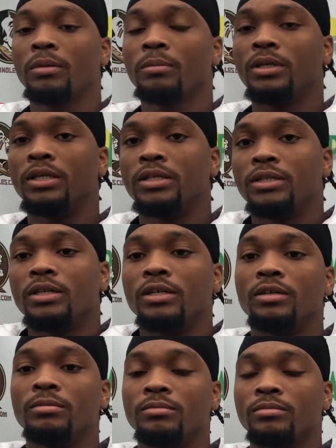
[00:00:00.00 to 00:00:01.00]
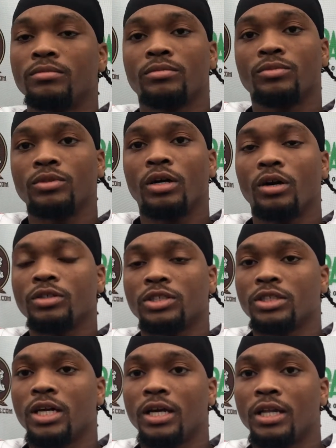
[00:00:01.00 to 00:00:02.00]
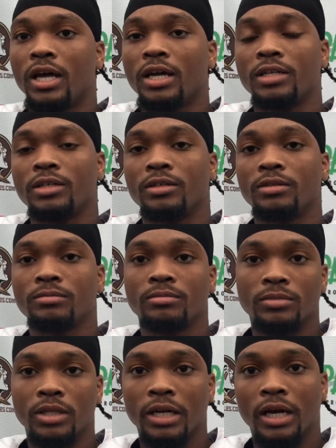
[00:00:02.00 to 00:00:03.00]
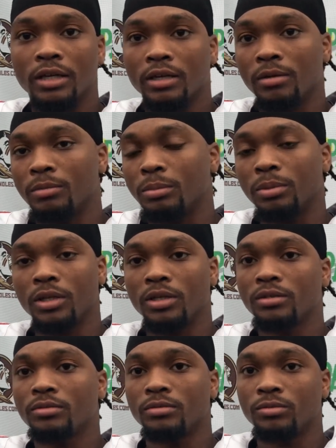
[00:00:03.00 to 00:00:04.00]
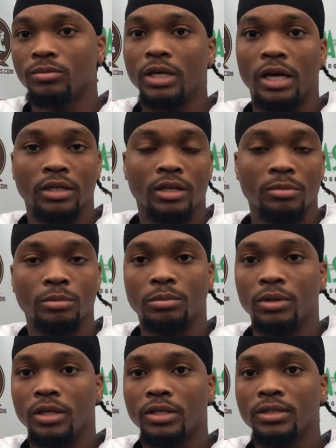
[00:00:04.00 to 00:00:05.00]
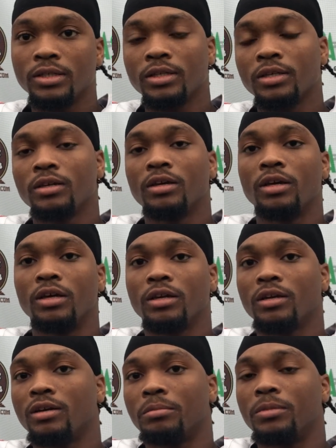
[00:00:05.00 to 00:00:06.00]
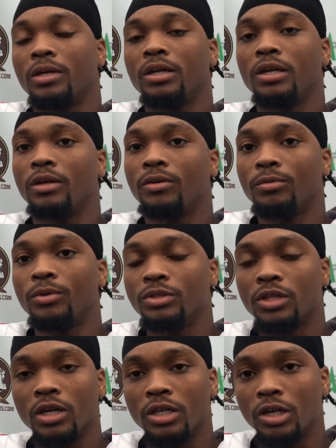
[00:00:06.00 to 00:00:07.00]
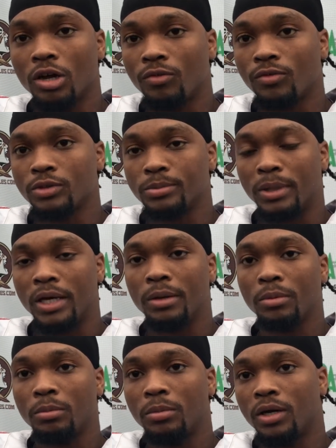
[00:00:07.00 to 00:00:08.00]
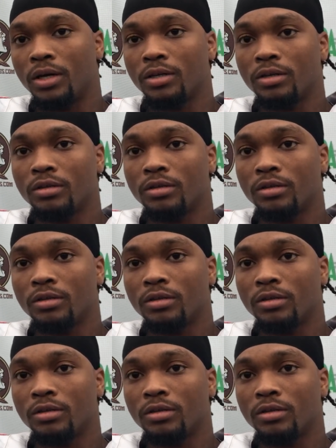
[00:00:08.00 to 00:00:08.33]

I mean, um, we all just gotta line it up. They gotta come and play. We gotta come and play. Um, they, they, we was the underdog versus Miami, but